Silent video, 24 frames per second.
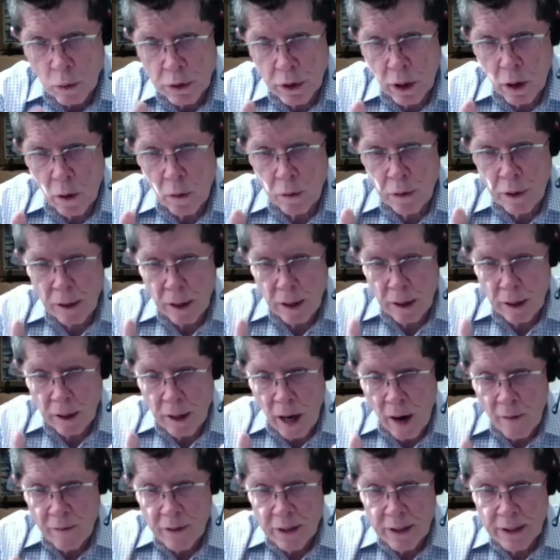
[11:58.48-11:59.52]
So the
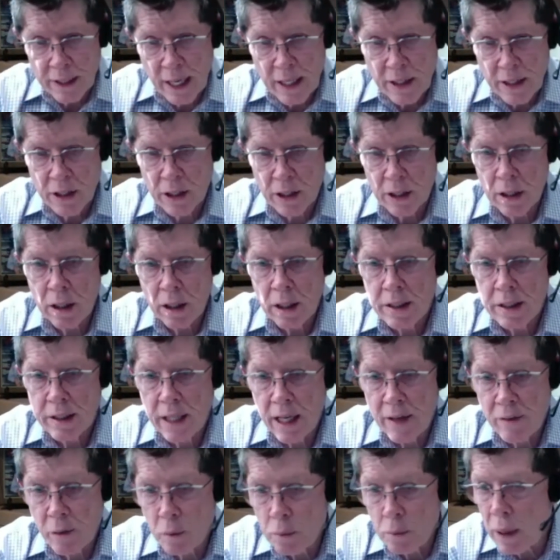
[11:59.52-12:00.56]
conversation,
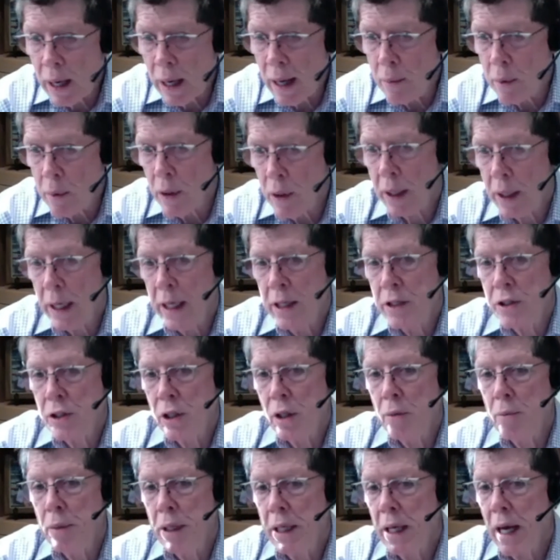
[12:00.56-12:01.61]
instead of a playbook, it
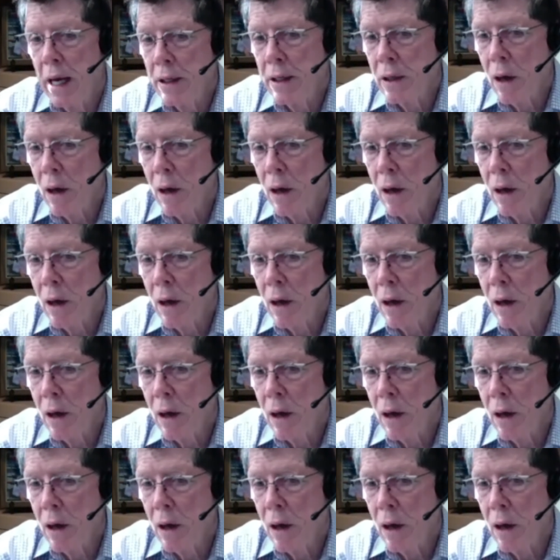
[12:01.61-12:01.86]
should be a